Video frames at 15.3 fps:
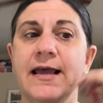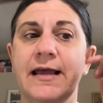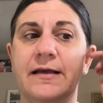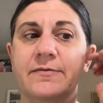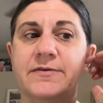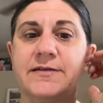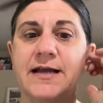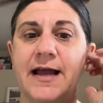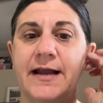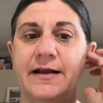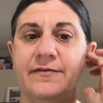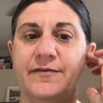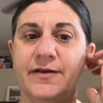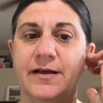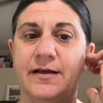It was kind
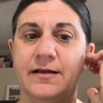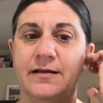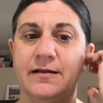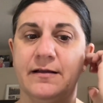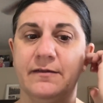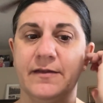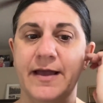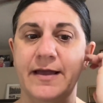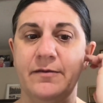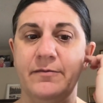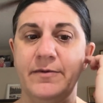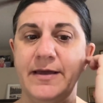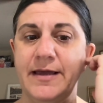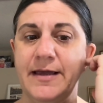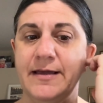of a light
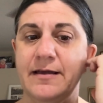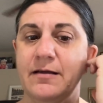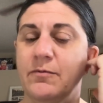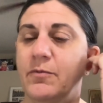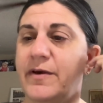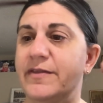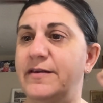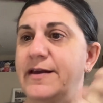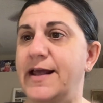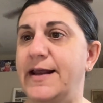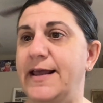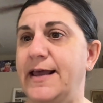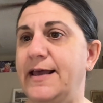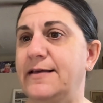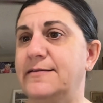week with
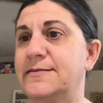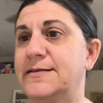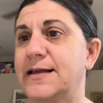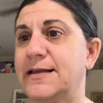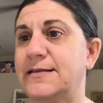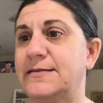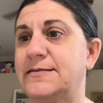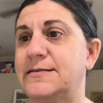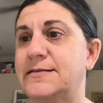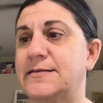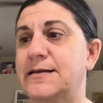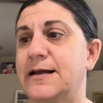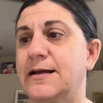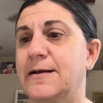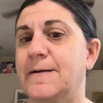knitting
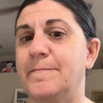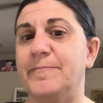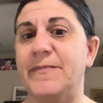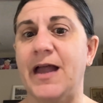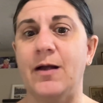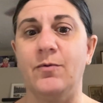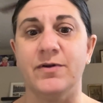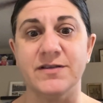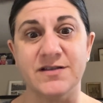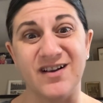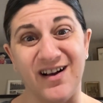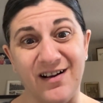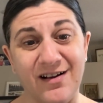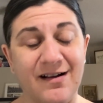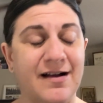since I was
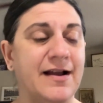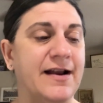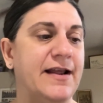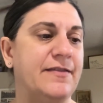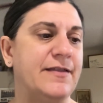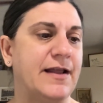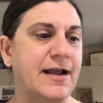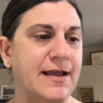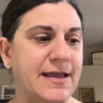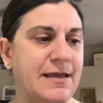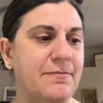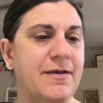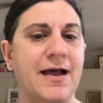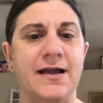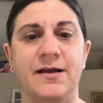gone, and then I
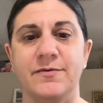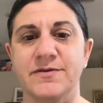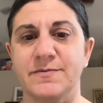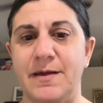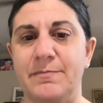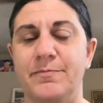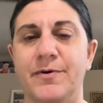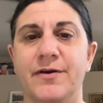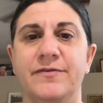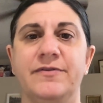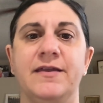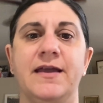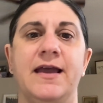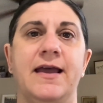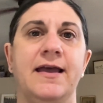came back. It was my
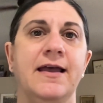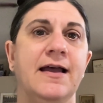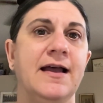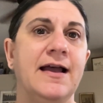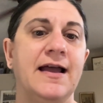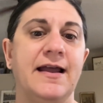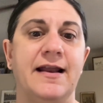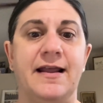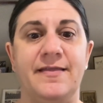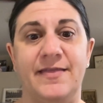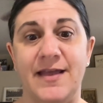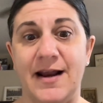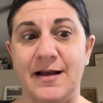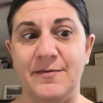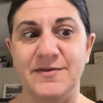birthday, and
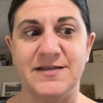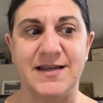then I was